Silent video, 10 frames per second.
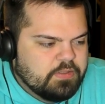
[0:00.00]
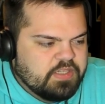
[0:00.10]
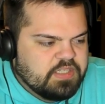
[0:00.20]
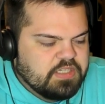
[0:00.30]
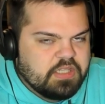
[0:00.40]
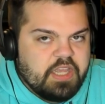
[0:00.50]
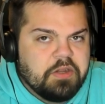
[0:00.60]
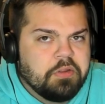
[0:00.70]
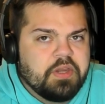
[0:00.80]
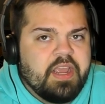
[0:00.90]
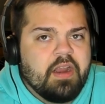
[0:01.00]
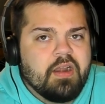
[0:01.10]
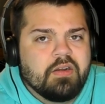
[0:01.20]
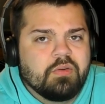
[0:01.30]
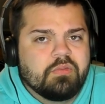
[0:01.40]
Unless he's lighter than
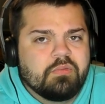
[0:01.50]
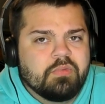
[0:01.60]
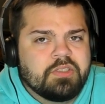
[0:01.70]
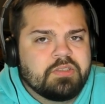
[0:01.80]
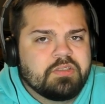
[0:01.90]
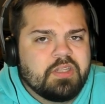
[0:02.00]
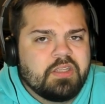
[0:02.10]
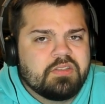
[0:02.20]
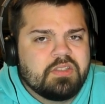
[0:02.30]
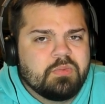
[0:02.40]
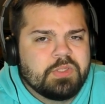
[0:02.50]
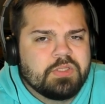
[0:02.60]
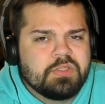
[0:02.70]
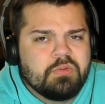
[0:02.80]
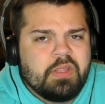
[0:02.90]
air, in which case he would
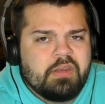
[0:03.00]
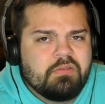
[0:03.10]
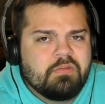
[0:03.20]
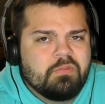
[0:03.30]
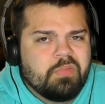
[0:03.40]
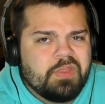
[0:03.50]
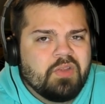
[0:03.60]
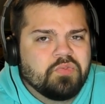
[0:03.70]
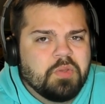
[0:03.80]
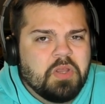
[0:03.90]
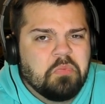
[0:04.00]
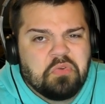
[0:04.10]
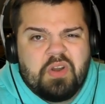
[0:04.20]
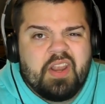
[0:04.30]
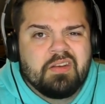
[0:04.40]
just do that without the
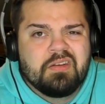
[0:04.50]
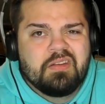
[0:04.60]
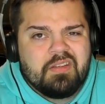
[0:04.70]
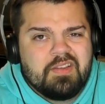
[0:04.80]
bubble, right?